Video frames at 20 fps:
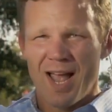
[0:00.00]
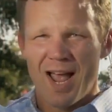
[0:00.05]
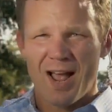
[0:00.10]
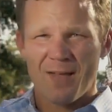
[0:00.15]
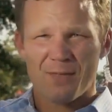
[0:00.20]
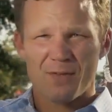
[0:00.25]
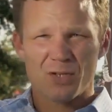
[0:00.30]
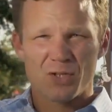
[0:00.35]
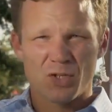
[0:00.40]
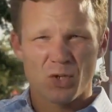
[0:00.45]

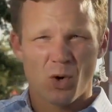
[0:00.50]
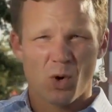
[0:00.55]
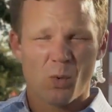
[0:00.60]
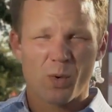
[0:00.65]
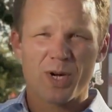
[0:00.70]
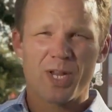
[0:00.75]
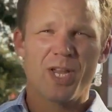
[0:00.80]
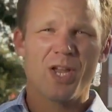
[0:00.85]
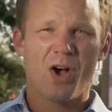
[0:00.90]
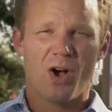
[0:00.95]
at the
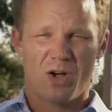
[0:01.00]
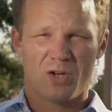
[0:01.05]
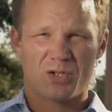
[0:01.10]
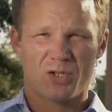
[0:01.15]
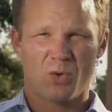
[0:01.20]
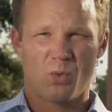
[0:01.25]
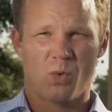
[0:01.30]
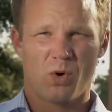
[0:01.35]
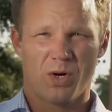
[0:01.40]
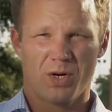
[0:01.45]
store where he
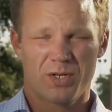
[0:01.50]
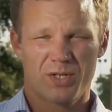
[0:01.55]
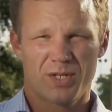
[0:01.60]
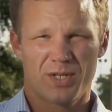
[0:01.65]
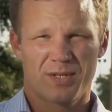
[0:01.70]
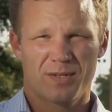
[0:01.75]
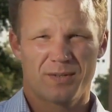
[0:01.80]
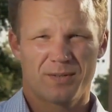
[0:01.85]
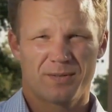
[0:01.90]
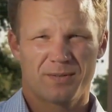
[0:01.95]
also
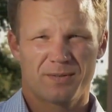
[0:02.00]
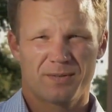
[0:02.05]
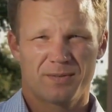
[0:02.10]
works.